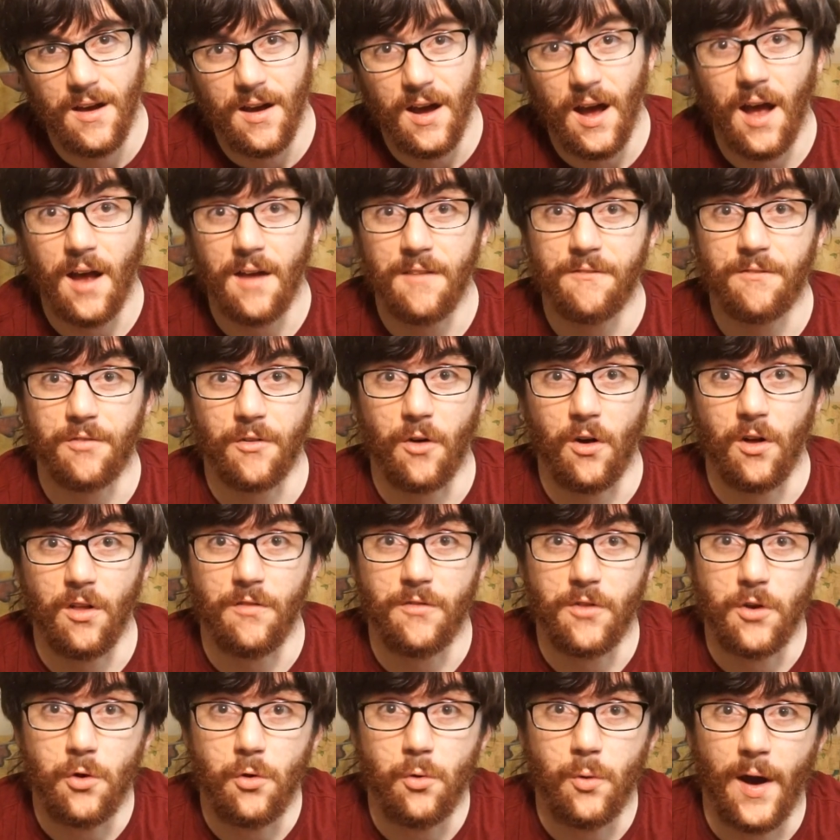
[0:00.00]
And for all
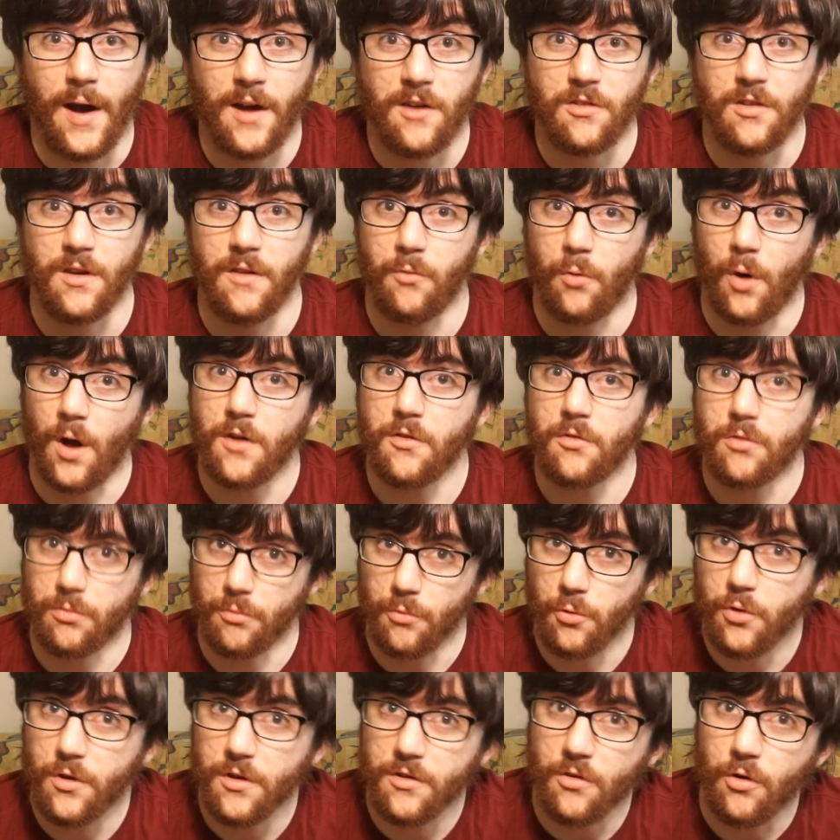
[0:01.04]
of you who actually have watched
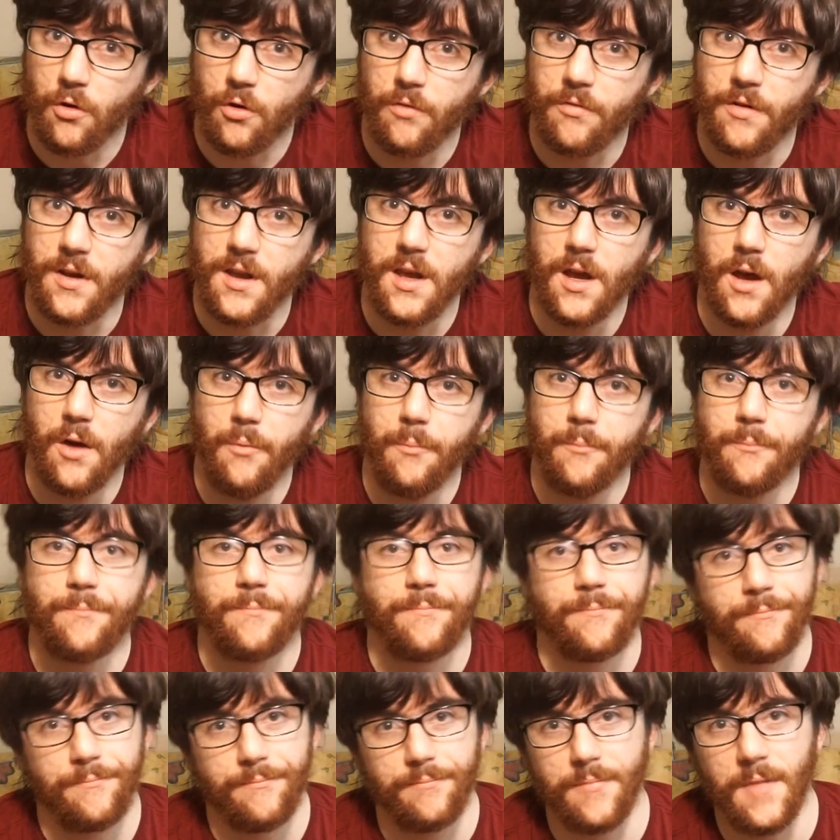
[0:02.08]
through this whole video,
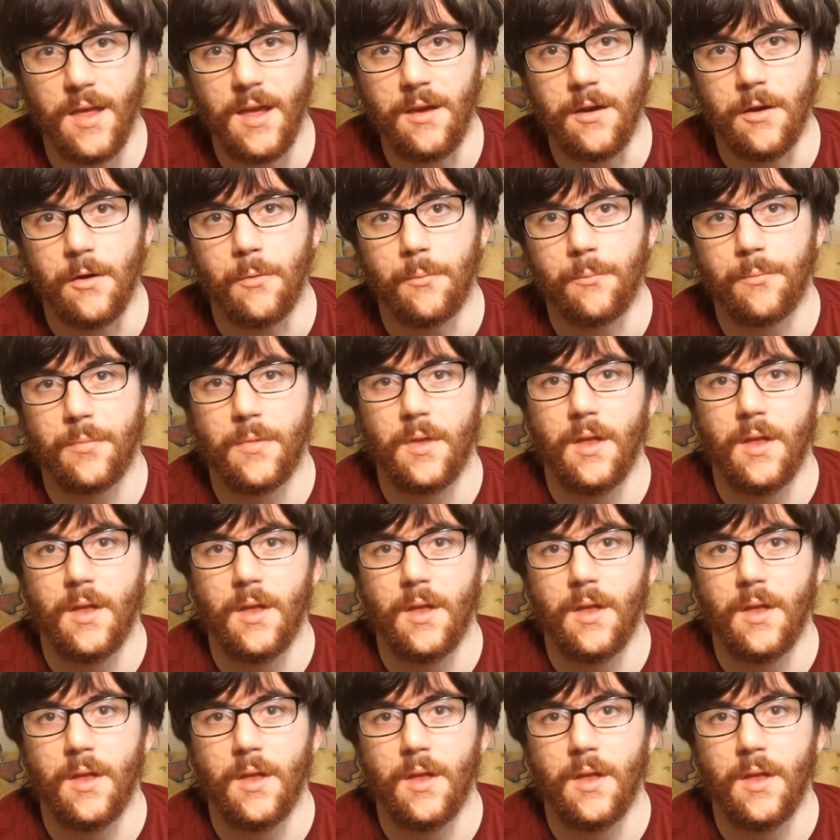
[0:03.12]
thank you.